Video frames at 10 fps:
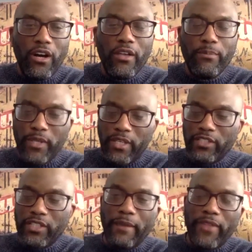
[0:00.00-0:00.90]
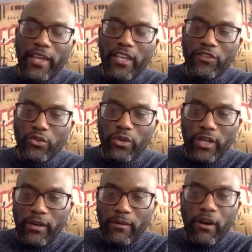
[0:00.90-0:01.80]
because that gives you
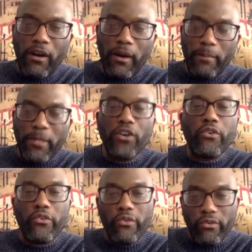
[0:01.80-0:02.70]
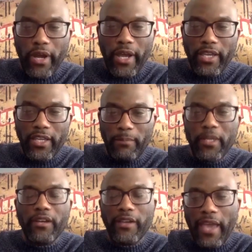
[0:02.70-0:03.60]
a bigger crew, right, and a
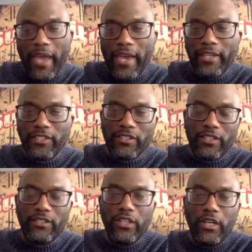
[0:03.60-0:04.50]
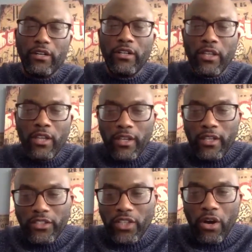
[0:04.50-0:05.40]
bigger cast, and
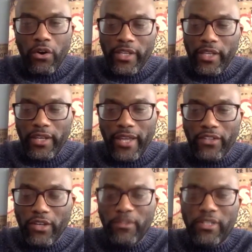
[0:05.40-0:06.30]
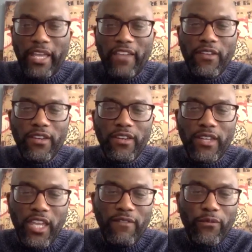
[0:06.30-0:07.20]
so in that term, it's like even
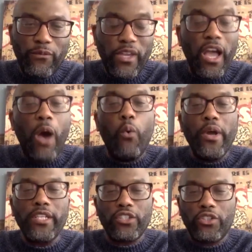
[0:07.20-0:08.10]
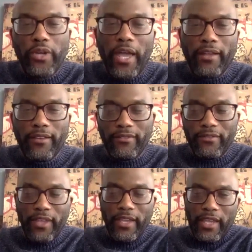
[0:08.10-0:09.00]
if I wanted to do that
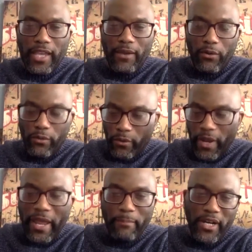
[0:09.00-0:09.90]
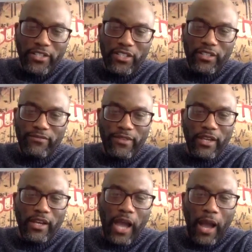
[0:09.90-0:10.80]
around that budget,
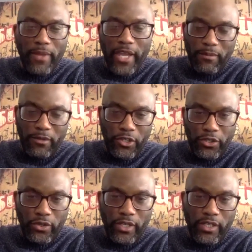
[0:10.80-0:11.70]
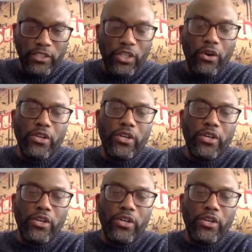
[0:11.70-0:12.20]
I'm not able to do it. So